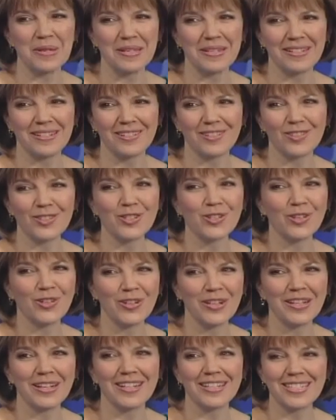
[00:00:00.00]
media,
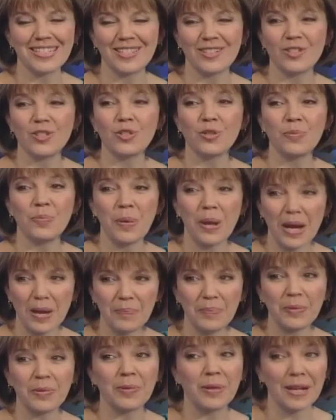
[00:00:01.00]
turning us into
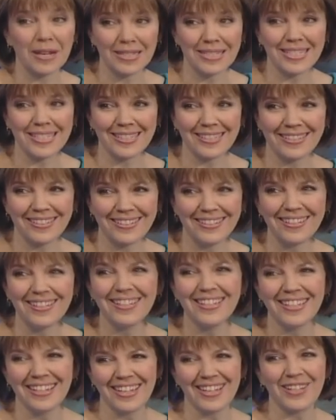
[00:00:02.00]
paparazzi,
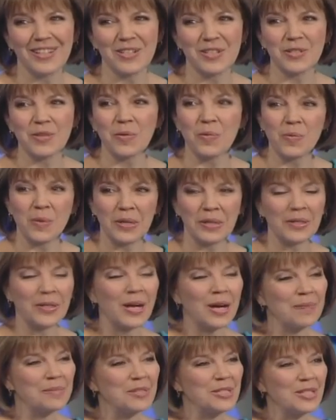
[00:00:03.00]
as one
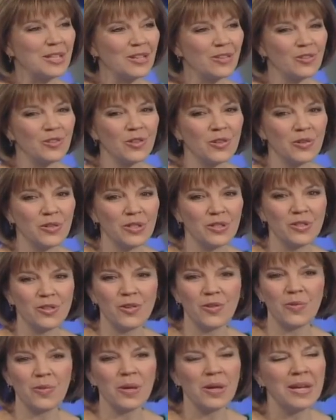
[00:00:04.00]
commentator noted. You
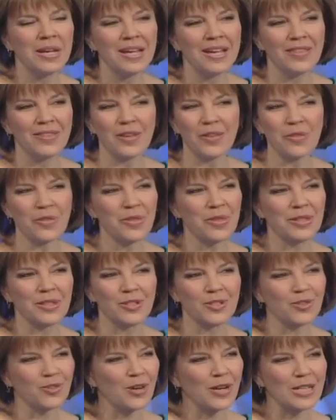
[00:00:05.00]
know, the other thing
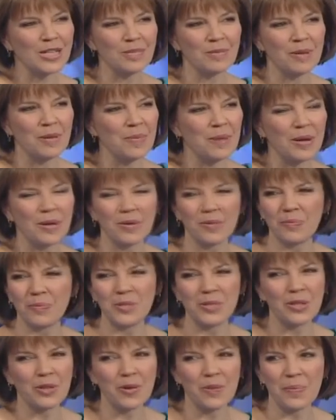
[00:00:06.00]
that strikes me about
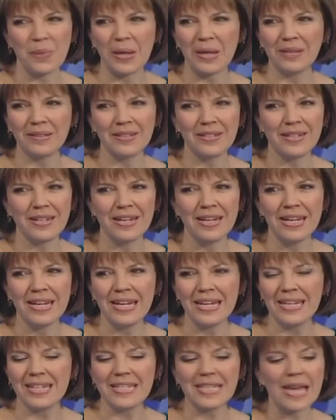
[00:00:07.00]
Sarah Palin
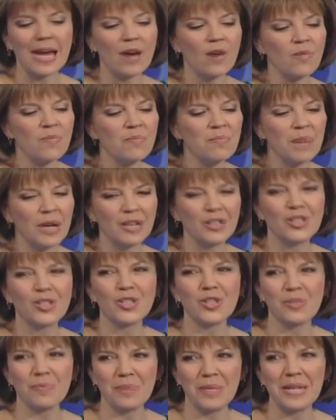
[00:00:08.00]
is how
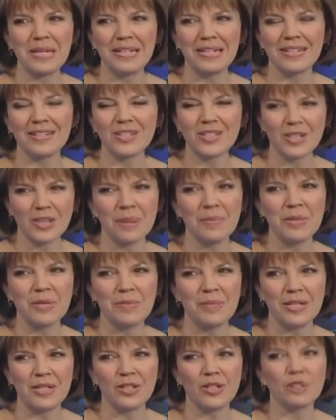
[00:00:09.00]
much the media, some in the
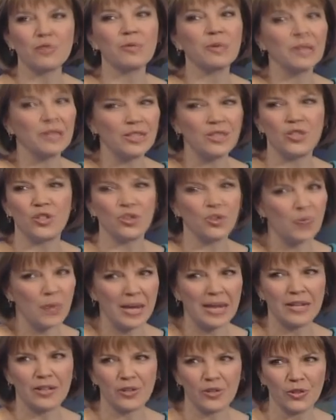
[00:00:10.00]
media, really do
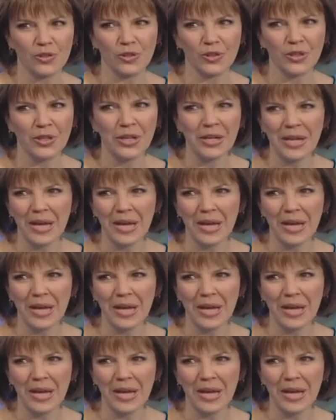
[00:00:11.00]
hate her.